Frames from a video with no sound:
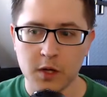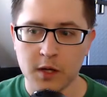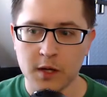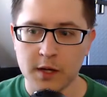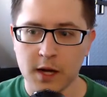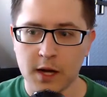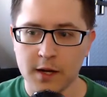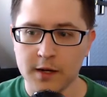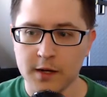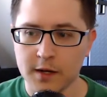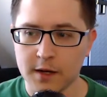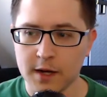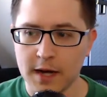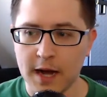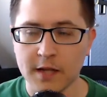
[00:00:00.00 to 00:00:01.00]
not
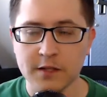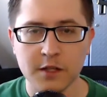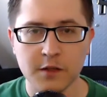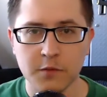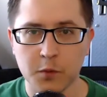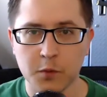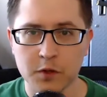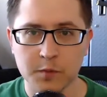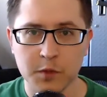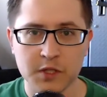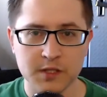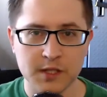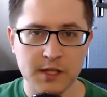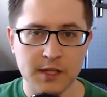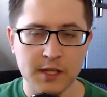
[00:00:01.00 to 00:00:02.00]
asking for as much
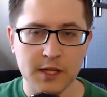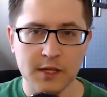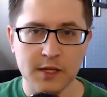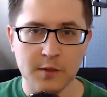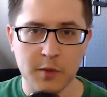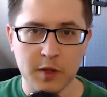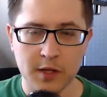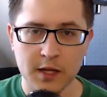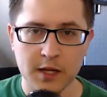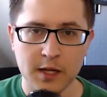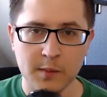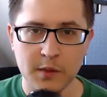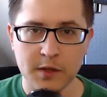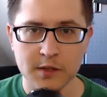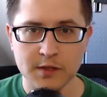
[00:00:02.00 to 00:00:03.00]
as they needed in the
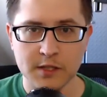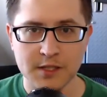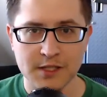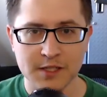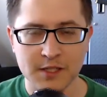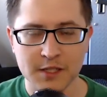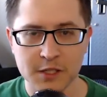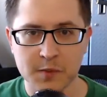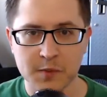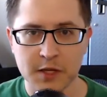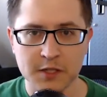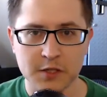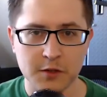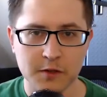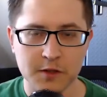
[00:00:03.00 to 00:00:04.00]
beginning because they didn't expect
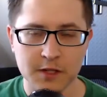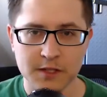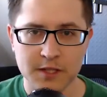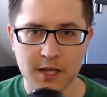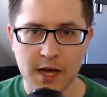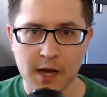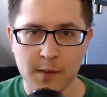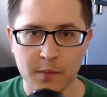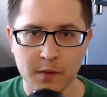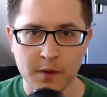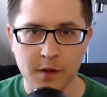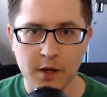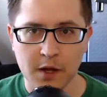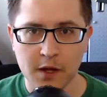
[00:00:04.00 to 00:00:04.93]
certain things to happen,